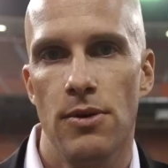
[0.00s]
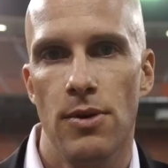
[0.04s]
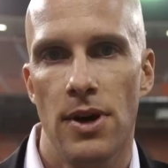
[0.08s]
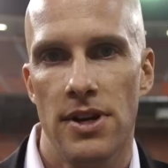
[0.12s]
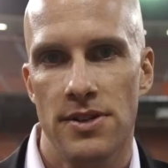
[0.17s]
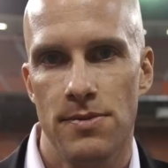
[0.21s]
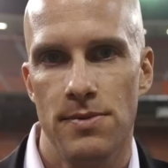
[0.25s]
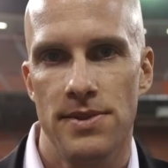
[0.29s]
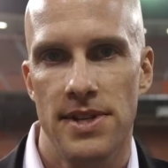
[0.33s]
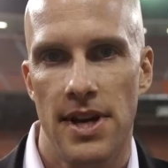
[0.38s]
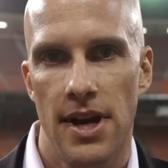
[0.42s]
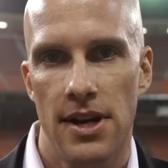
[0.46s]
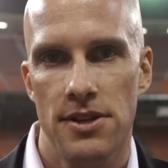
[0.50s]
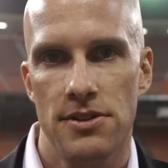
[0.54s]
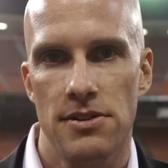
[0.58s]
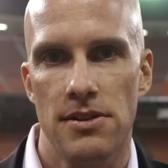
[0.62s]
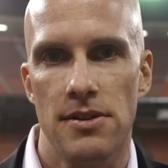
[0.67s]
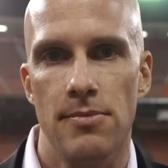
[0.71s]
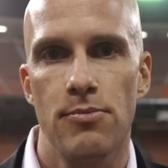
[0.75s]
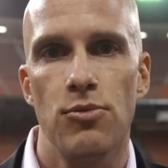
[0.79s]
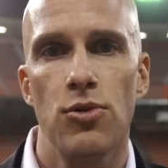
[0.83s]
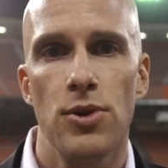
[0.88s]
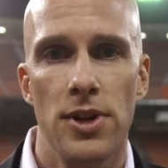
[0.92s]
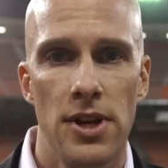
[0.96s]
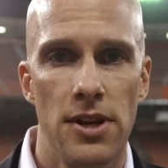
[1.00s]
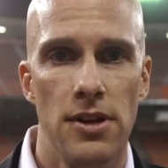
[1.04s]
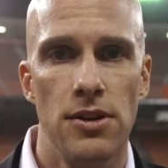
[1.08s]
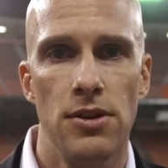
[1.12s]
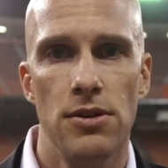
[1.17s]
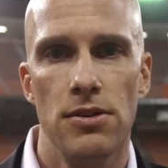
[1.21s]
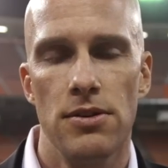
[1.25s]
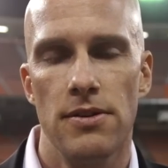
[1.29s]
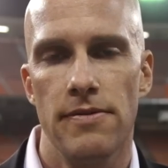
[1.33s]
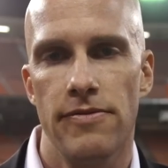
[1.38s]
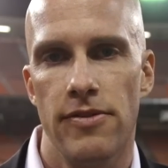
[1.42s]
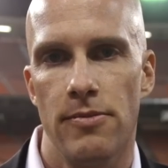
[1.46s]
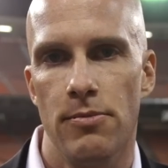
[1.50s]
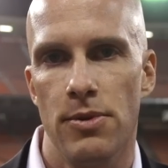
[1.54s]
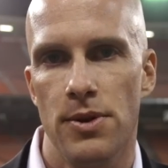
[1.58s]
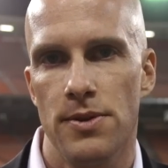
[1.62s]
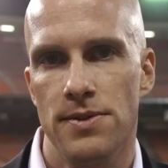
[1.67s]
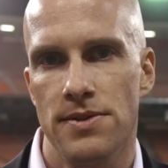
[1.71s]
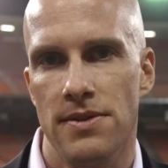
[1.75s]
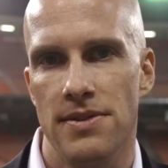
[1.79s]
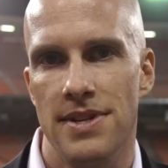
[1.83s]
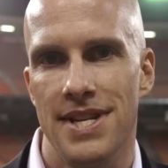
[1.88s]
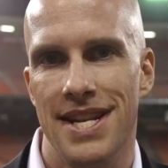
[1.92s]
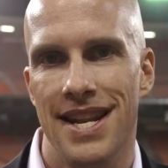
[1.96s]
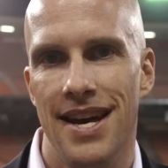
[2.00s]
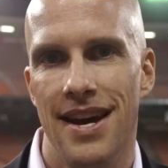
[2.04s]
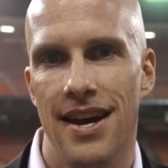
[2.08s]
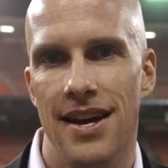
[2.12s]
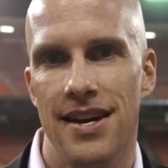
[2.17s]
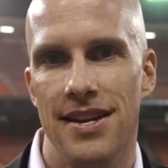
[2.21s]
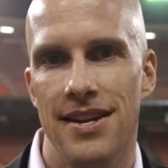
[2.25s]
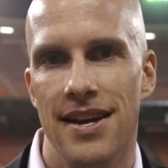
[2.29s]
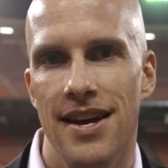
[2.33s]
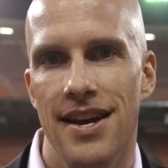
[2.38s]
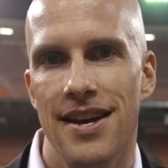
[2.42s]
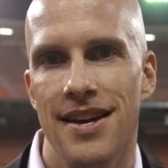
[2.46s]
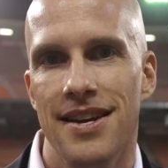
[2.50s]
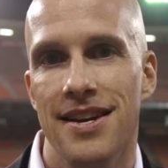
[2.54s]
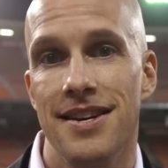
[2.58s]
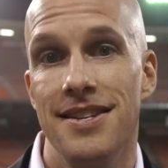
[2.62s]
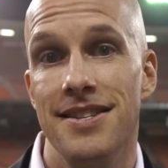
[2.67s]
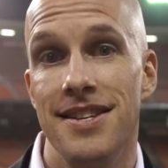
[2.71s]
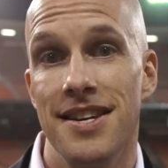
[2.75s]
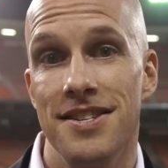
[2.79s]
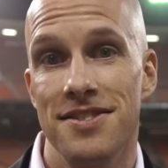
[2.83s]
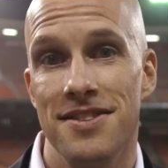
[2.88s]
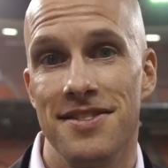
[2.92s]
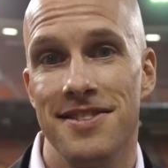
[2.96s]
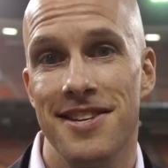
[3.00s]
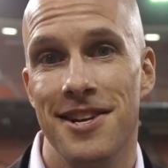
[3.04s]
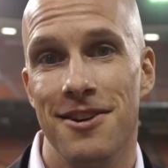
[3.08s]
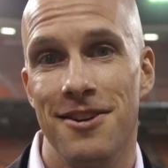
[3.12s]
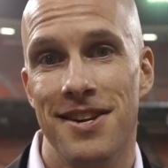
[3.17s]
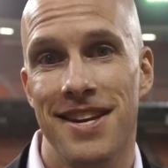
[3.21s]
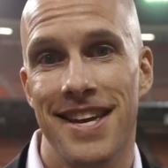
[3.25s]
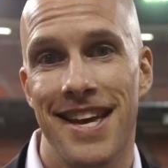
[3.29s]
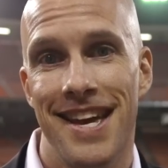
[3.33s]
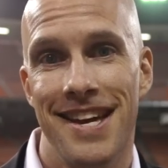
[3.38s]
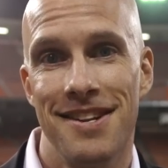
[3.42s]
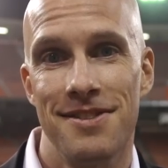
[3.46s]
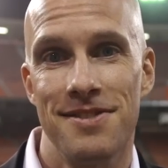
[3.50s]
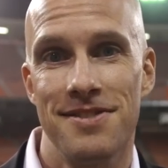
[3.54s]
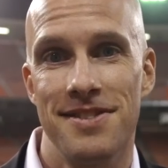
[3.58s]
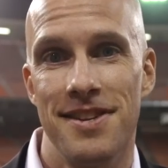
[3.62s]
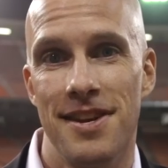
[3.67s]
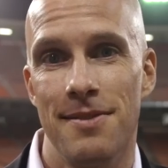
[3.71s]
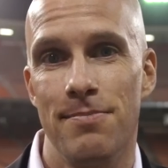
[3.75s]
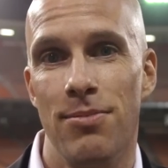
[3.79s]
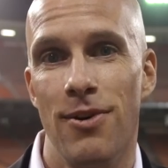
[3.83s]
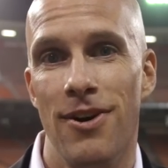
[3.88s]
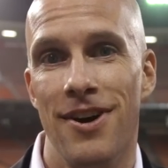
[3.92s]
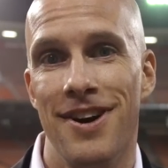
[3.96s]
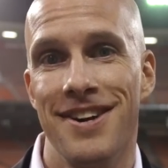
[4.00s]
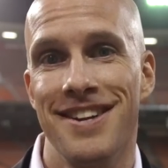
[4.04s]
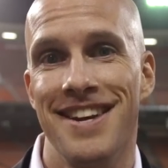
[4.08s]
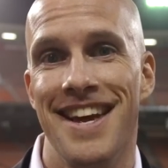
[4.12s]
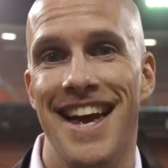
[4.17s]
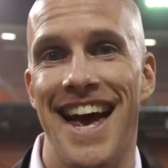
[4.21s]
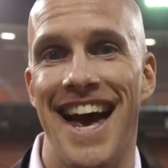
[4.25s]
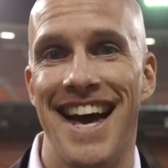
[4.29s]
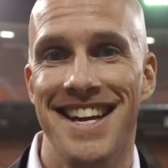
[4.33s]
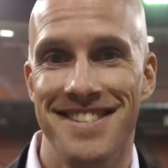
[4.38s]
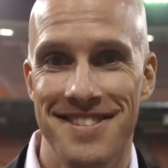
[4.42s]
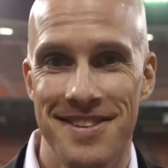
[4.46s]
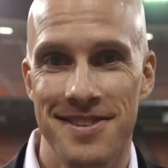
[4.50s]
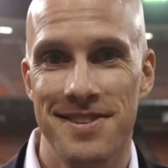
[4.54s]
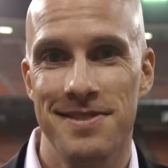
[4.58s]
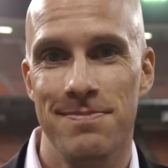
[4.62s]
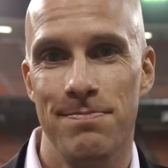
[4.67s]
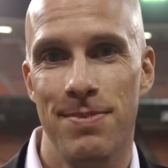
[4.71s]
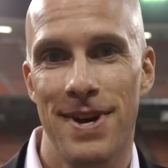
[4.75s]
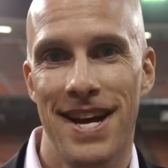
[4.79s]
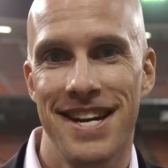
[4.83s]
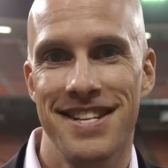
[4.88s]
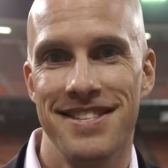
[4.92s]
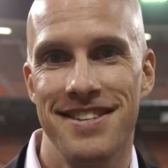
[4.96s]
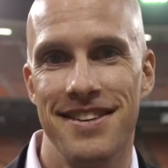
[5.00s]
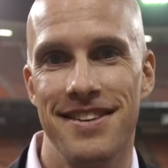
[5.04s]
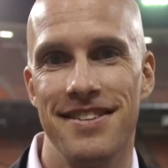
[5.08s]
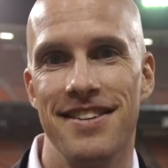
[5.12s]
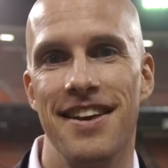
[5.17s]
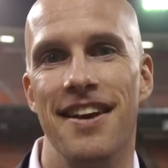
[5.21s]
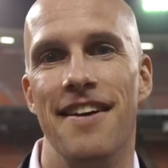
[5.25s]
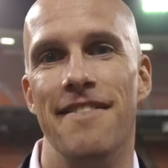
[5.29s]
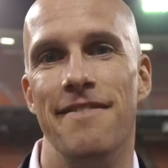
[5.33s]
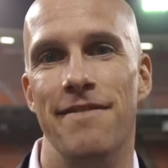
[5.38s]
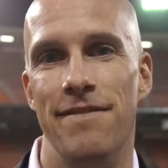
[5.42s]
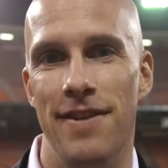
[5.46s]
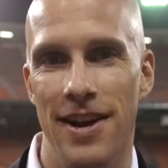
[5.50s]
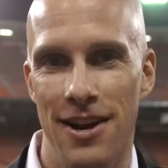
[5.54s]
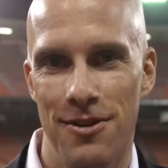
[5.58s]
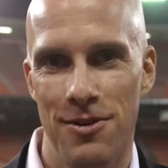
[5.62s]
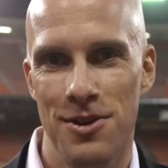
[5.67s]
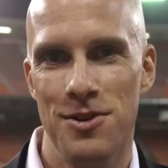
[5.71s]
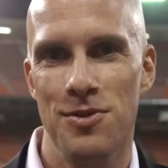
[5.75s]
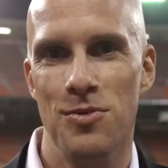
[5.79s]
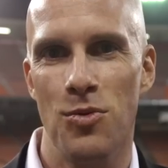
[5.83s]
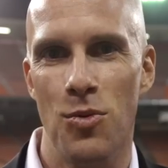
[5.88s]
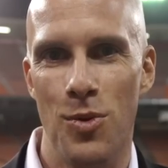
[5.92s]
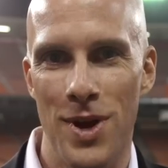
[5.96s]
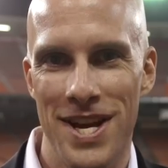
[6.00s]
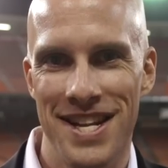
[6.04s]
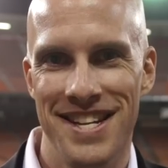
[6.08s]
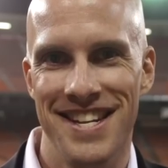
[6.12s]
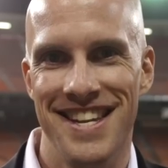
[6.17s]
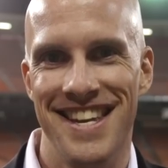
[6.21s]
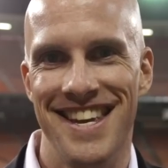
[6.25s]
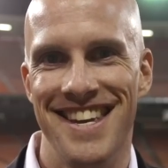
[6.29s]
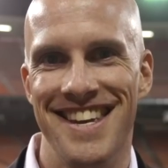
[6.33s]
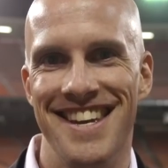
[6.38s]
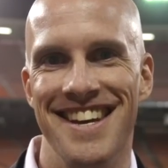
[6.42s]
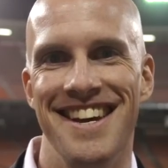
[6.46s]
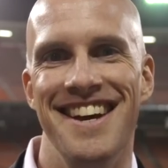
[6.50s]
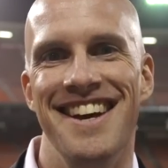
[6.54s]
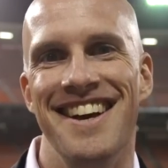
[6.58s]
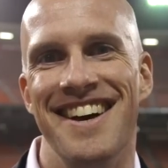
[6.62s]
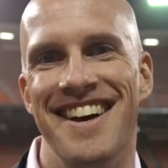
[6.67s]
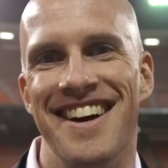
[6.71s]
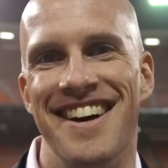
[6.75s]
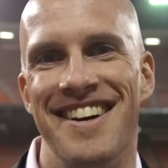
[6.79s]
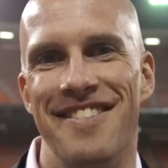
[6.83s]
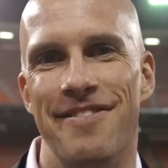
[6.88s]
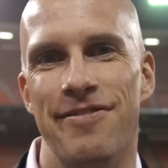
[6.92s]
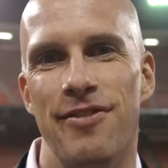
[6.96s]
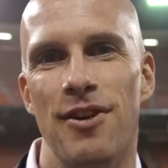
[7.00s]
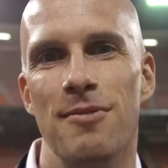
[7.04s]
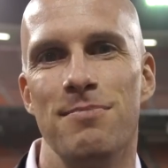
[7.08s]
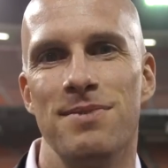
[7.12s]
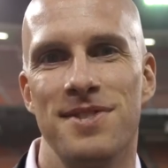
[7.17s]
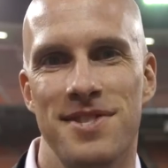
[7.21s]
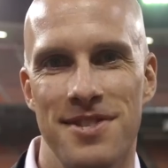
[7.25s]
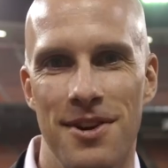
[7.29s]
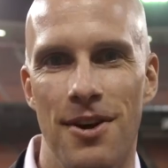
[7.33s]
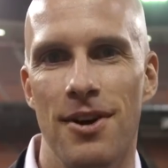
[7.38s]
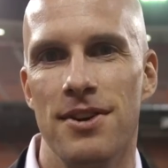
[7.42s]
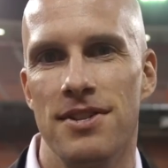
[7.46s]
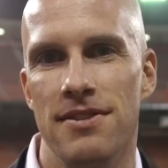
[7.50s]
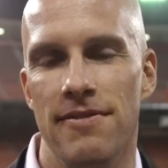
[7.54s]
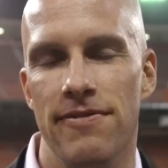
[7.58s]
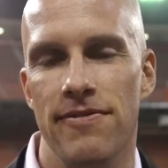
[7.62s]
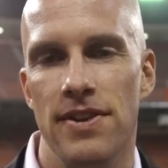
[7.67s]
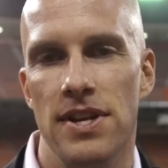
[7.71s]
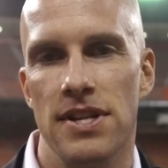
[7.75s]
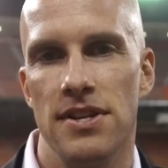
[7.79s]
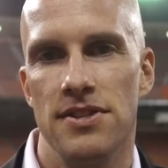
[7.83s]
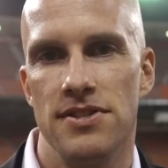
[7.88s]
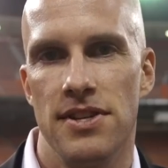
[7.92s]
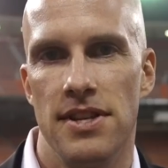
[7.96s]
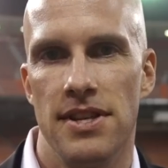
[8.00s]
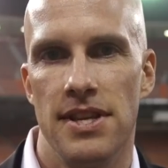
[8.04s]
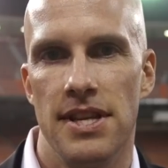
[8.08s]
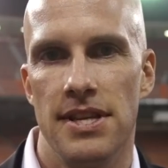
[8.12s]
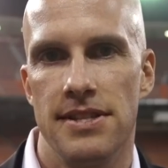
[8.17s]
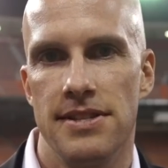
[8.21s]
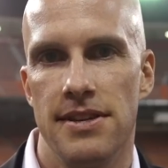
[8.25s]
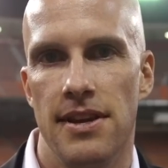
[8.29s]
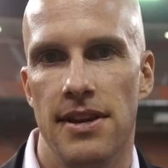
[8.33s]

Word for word: U S was actually pretty good for most of the night. Conditions here at Candlestick Park, as expected, very windy from start to finish in this